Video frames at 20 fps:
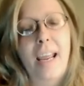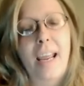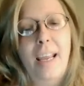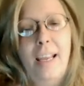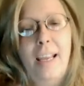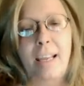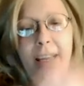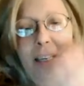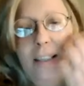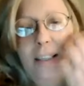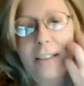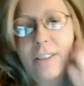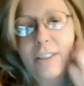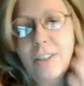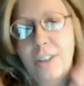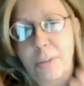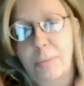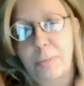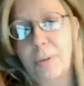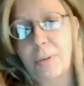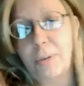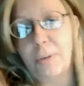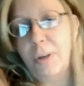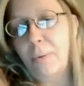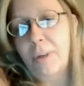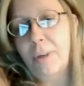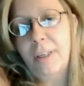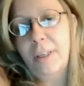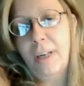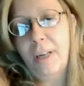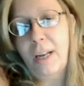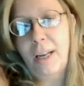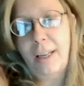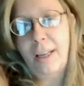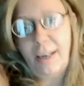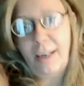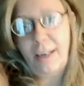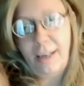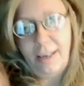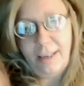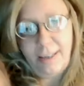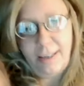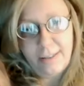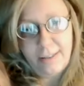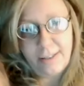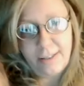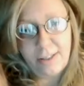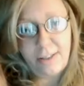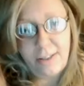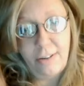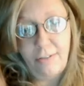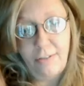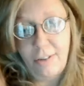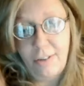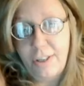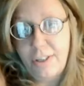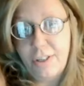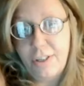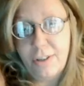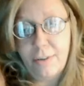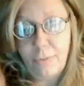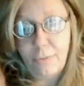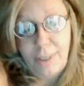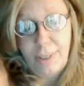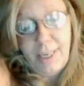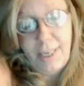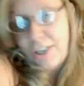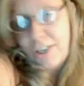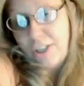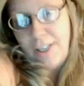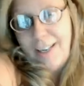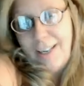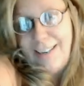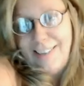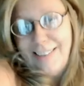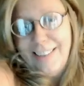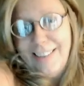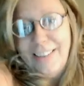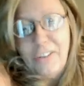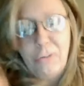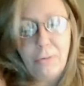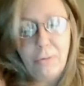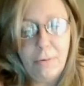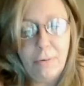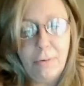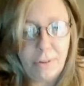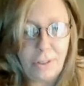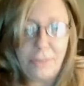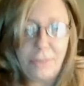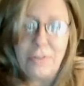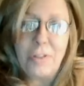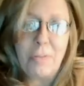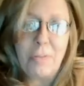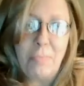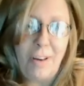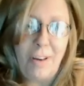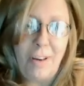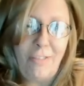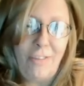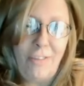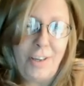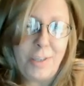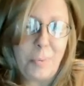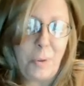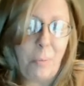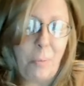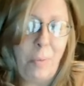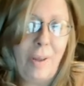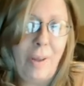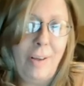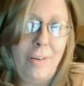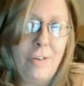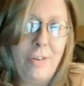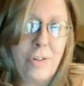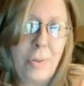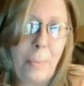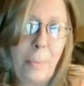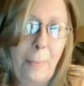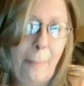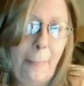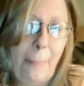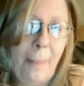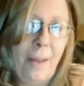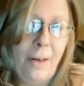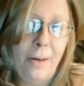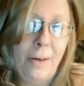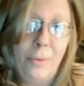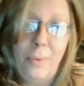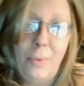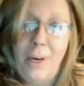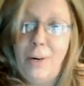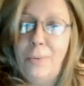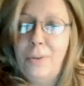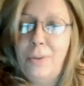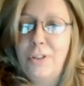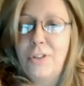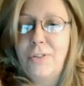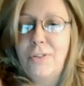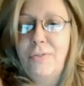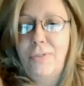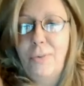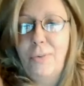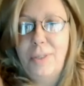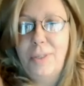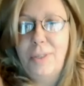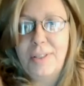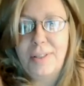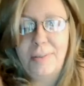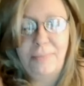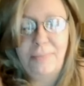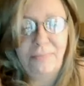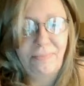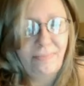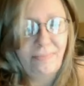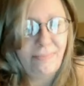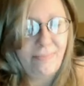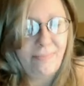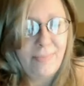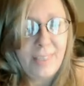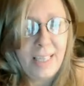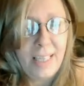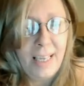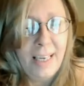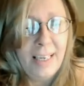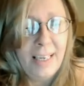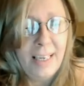And to the point where I considered very, well, actually I did close my Facebook page, Wow Words for Wisdom. Mm-hmm.